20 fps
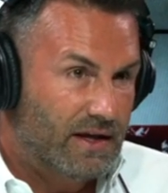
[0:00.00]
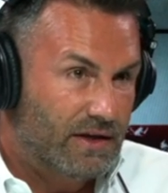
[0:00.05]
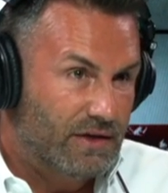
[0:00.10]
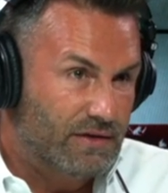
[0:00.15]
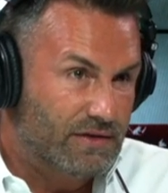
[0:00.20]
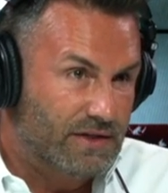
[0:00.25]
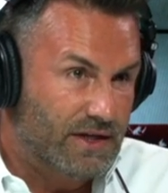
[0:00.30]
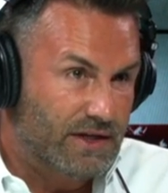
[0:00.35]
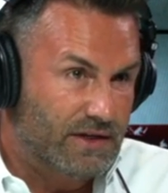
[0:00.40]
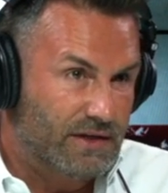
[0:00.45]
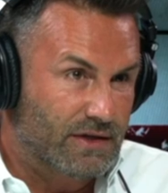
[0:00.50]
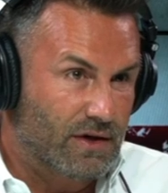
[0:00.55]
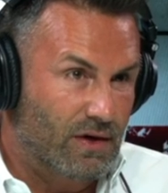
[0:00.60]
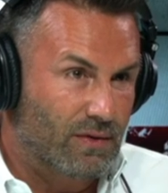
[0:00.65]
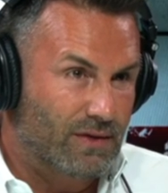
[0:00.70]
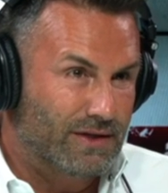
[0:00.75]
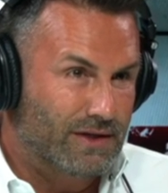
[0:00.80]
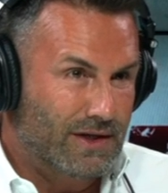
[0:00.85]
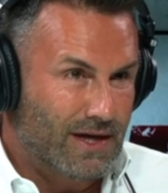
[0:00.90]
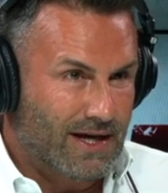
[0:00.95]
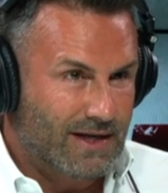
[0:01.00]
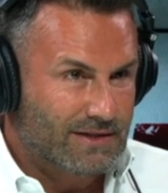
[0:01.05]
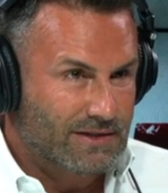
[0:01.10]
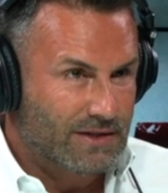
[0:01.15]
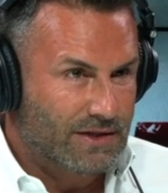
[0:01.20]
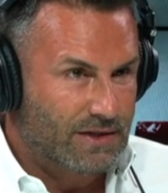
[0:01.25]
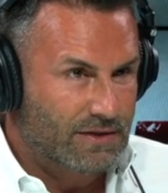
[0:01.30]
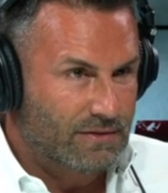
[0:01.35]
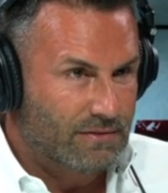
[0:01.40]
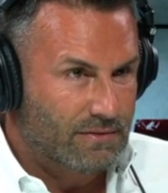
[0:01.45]
You said you go and you
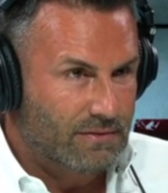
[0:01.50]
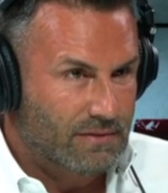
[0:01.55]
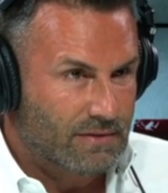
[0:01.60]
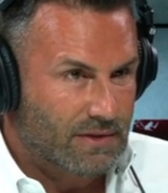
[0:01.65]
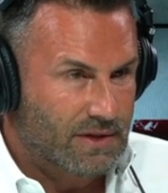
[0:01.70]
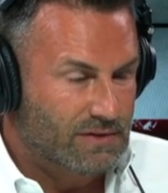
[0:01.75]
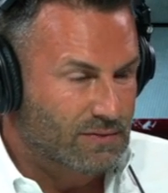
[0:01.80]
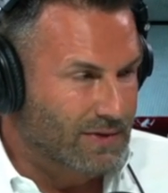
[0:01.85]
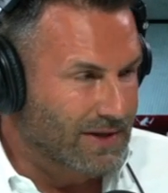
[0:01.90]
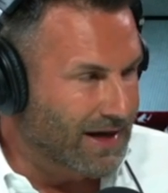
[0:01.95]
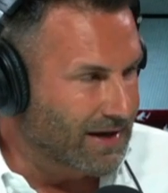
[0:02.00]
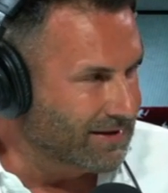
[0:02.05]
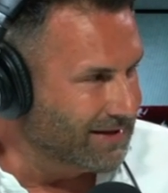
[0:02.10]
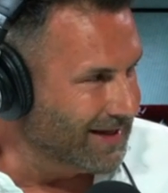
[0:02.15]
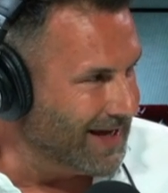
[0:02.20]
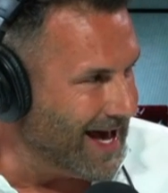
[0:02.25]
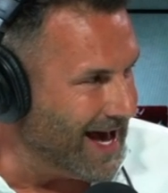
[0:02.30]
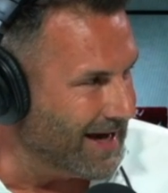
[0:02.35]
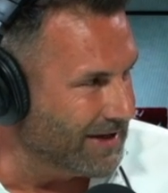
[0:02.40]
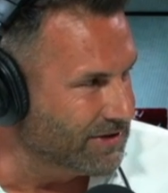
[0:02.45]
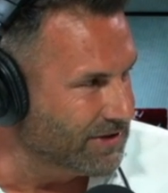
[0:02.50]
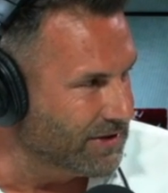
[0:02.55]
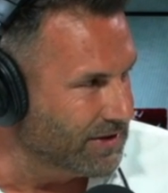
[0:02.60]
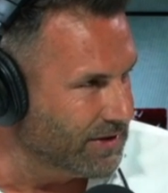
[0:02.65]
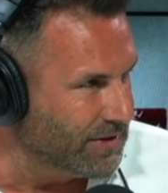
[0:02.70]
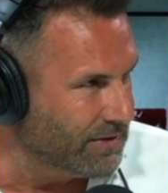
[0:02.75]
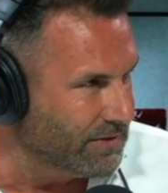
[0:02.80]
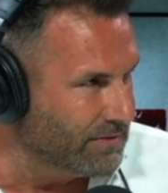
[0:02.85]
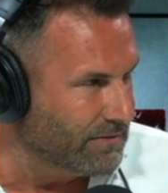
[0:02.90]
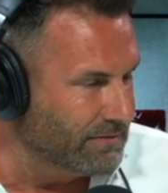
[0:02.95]
execute because without the action,
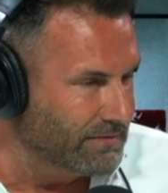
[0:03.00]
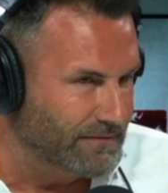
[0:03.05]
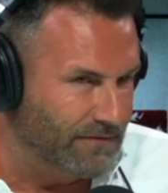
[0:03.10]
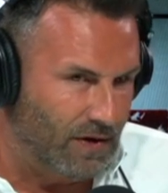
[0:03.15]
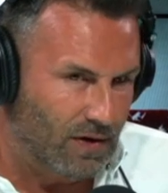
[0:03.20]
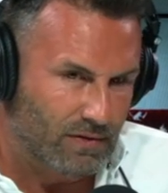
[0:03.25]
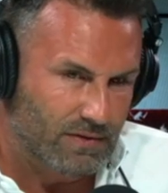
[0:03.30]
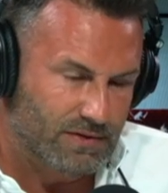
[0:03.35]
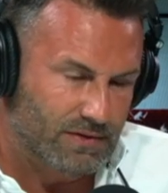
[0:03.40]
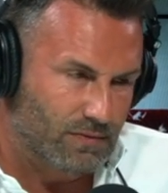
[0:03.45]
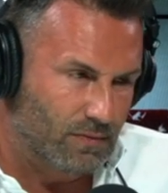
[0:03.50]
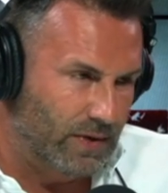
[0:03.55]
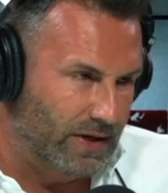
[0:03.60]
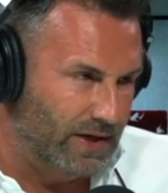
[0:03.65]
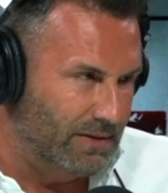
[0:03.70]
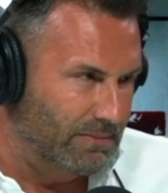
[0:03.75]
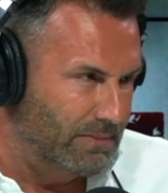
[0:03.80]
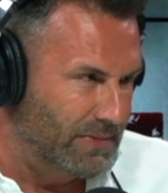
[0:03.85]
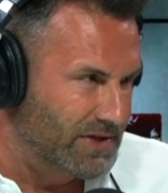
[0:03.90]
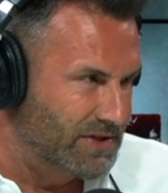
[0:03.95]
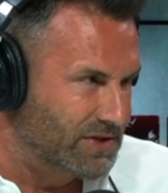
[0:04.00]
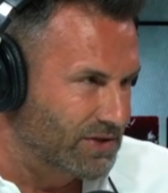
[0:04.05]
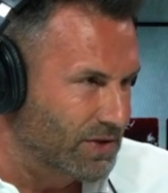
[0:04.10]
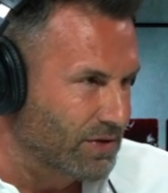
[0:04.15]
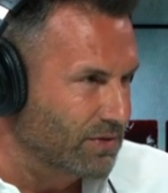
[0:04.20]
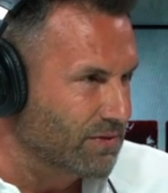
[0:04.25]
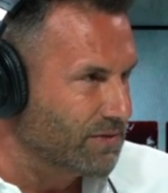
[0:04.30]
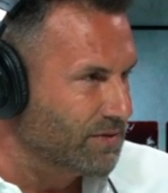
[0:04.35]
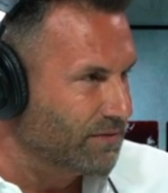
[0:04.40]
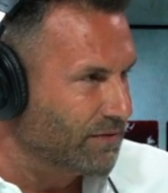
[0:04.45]
dude, folks, we can be
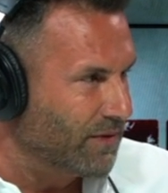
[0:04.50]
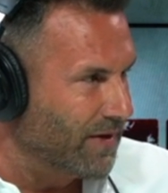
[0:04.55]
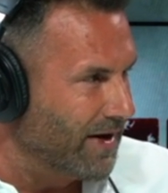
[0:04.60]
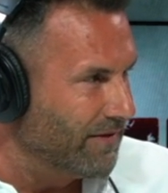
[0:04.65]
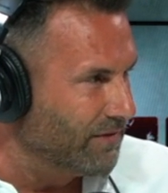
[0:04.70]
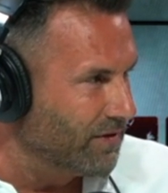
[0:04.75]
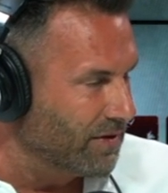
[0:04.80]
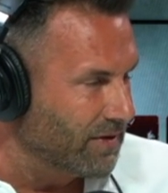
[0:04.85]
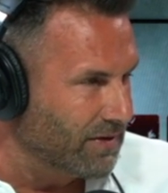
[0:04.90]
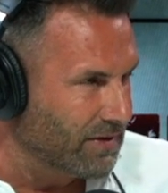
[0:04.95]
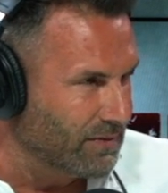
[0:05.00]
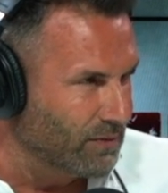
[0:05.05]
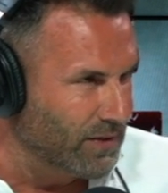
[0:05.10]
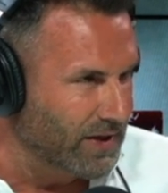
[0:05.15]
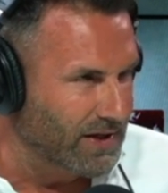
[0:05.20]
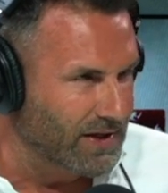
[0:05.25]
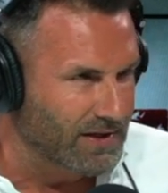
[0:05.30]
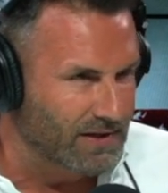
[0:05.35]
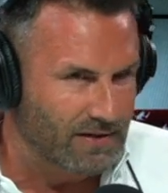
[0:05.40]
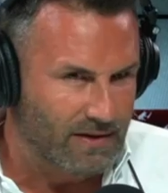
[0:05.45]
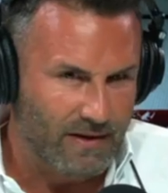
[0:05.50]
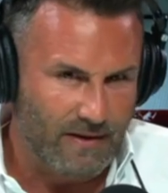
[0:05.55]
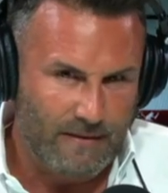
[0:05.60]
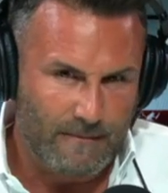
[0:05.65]
students forever and we can,